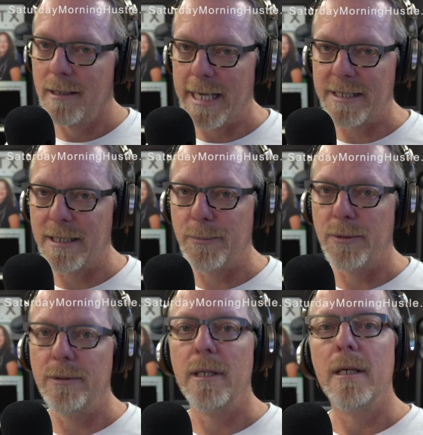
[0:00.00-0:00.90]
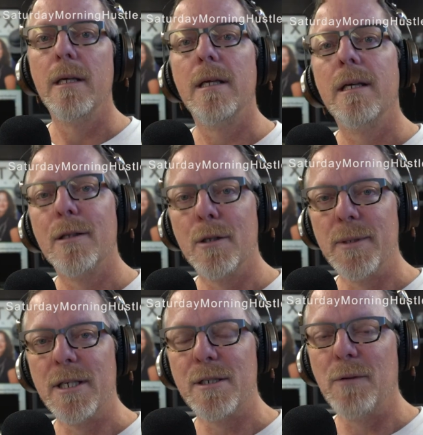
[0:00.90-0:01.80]
That's simple. A little
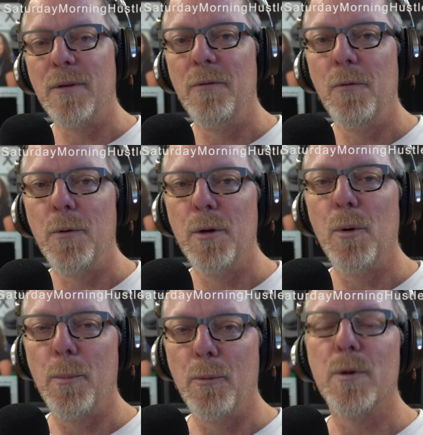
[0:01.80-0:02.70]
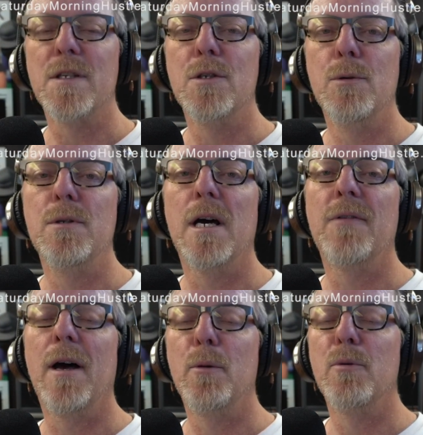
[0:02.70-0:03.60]
bit of tough love for you. I hope it wasn't too
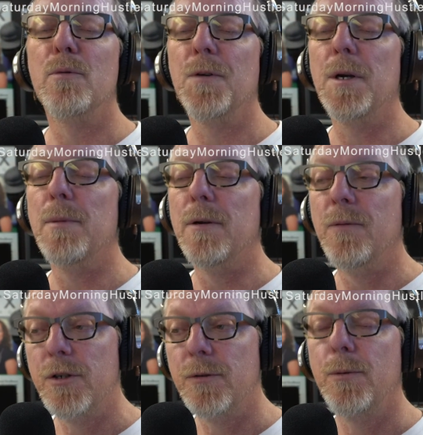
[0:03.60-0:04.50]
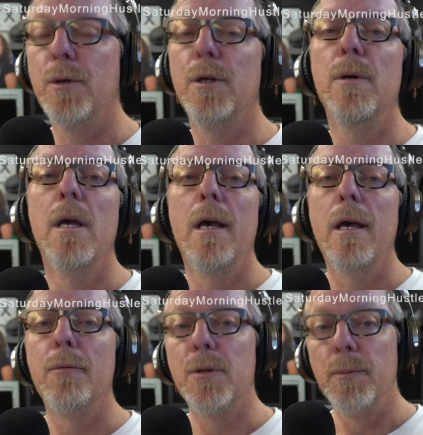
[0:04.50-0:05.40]
tough. I hope it was very beneficial for you.
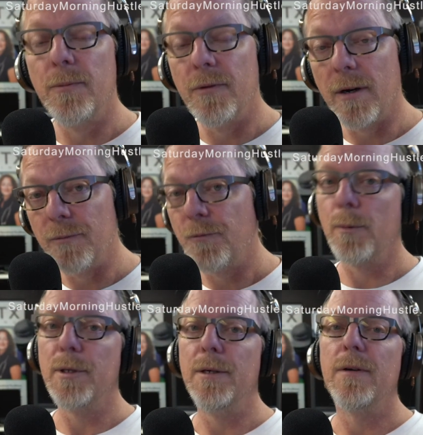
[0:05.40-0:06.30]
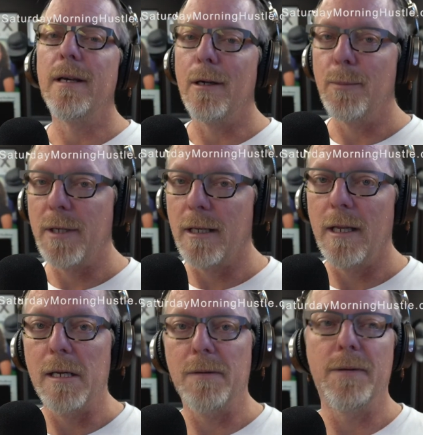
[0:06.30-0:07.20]
It was very informative, and I hope you got a
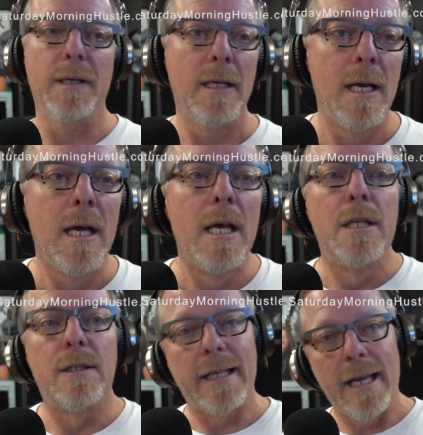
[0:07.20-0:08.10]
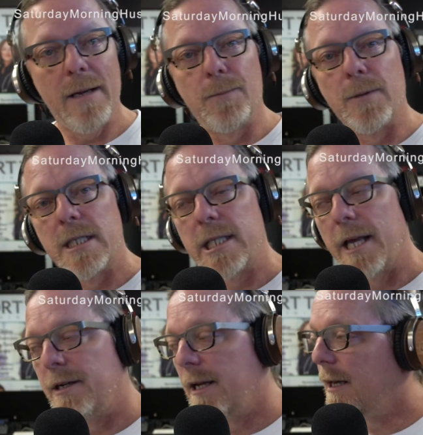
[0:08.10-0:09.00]
lot out of it. It's like every
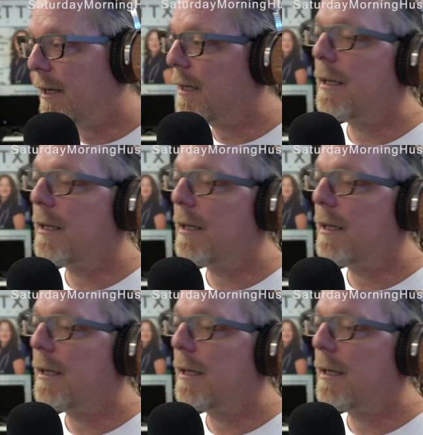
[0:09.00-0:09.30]
Saturday.